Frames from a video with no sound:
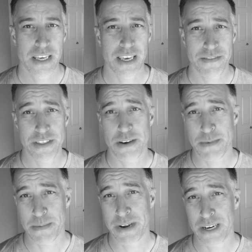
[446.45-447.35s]
Even though
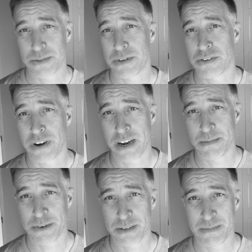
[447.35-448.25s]
my parents were trying to
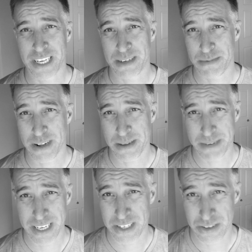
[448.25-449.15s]
mold me into probably
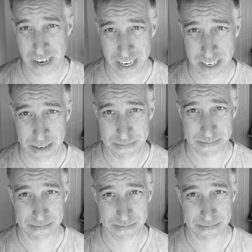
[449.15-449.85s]
being a trucker,